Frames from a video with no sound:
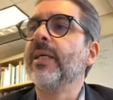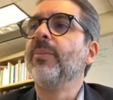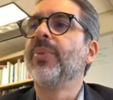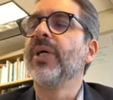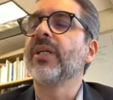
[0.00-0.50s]

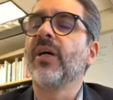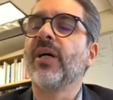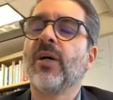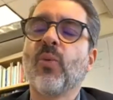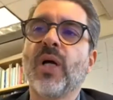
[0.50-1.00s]
per
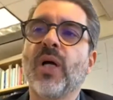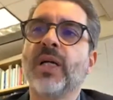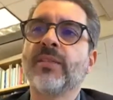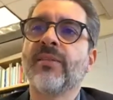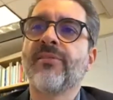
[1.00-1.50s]
uh,
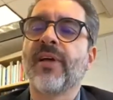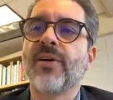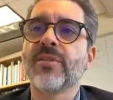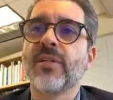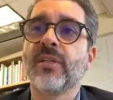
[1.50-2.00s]

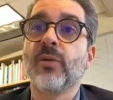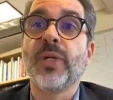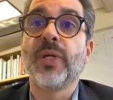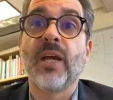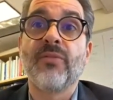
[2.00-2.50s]
100,000,
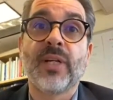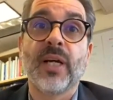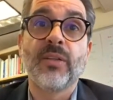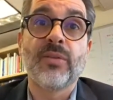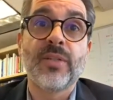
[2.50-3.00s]
we have
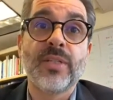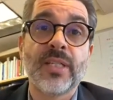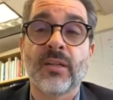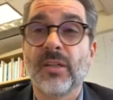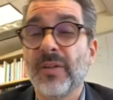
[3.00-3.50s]
countries in
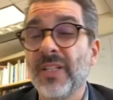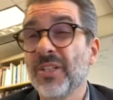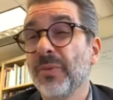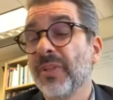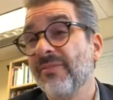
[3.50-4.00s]
our region
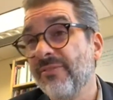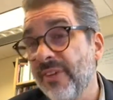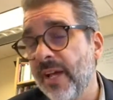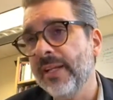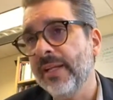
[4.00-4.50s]
with
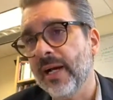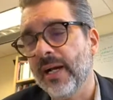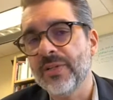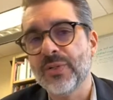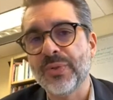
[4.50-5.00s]
very
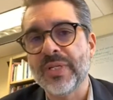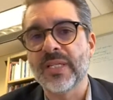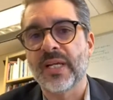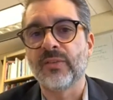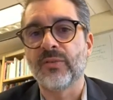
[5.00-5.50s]
high
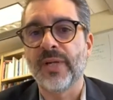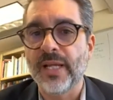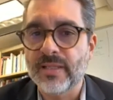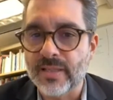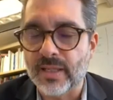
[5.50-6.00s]
suicide
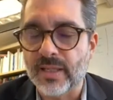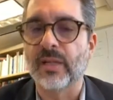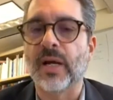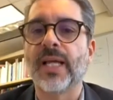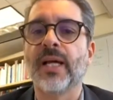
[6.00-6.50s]
rates. Uh,
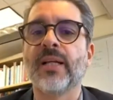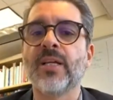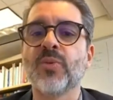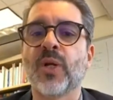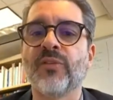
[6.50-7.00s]
Guyana
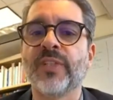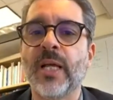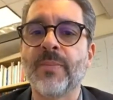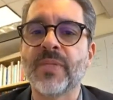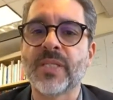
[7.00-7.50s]
is one of
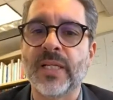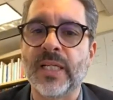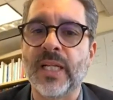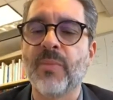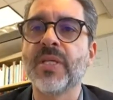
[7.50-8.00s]
them,
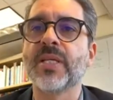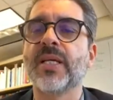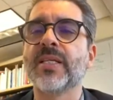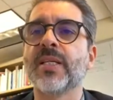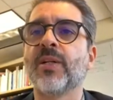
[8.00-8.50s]
Suriname is,
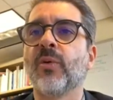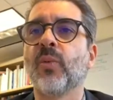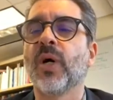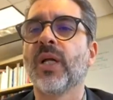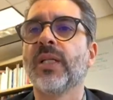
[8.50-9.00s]
is another
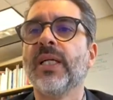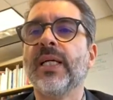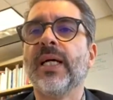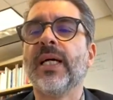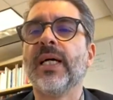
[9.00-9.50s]
one.
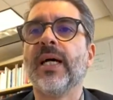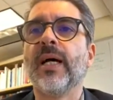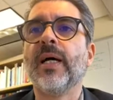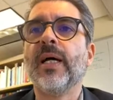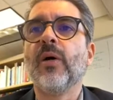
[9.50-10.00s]
Uh,
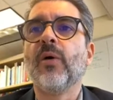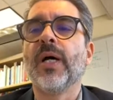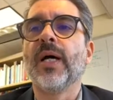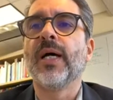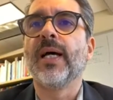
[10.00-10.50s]

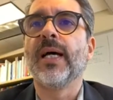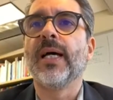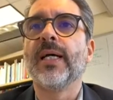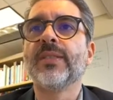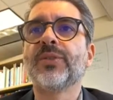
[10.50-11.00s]
uh
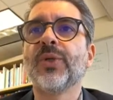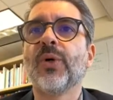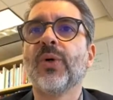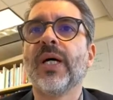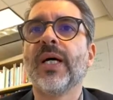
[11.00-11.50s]

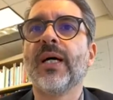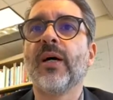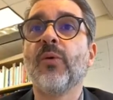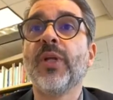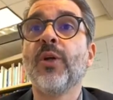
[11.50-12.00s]
so uh,
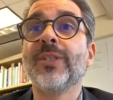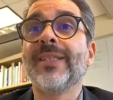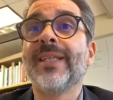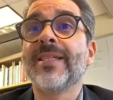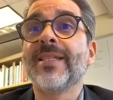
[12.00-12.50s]
we know
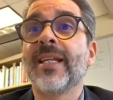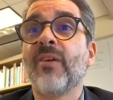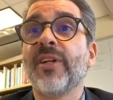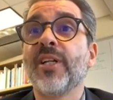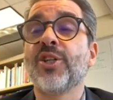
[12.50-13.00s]
that there is an
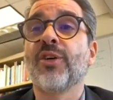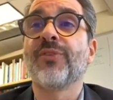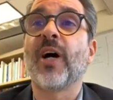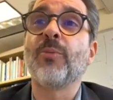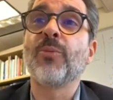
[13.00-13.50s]
average of
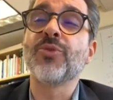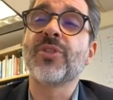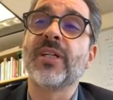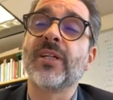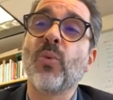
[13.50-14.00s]

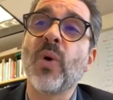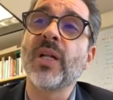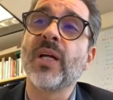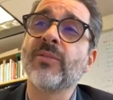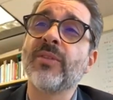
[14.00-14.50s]
almost uh,
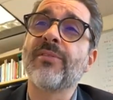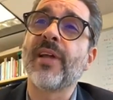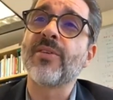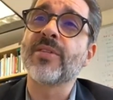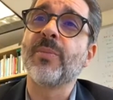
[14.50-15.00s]

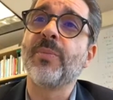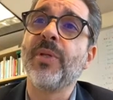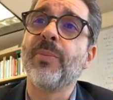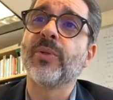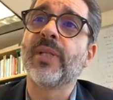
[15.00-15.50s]
100,000
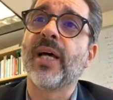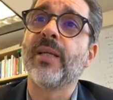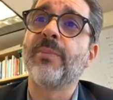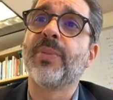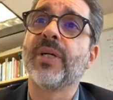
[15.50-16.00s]
people
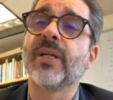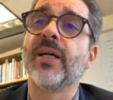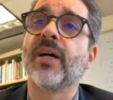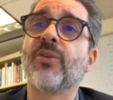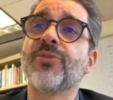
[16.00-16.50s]
dying per,
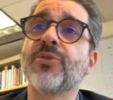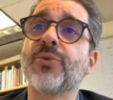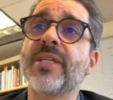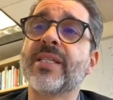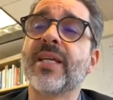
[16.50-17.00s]
of
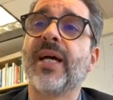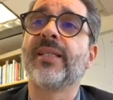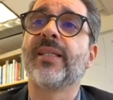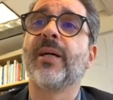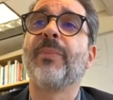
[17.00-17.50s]

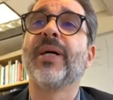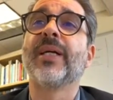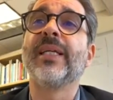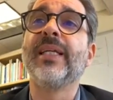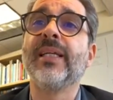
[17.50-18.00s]
suicide per
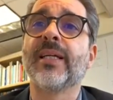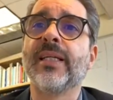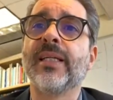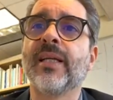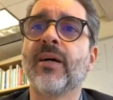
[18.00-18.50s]
year
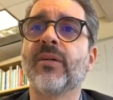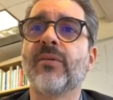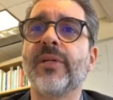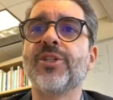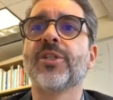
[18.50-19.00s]
in our
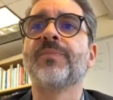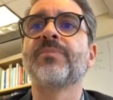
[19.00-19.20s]
region.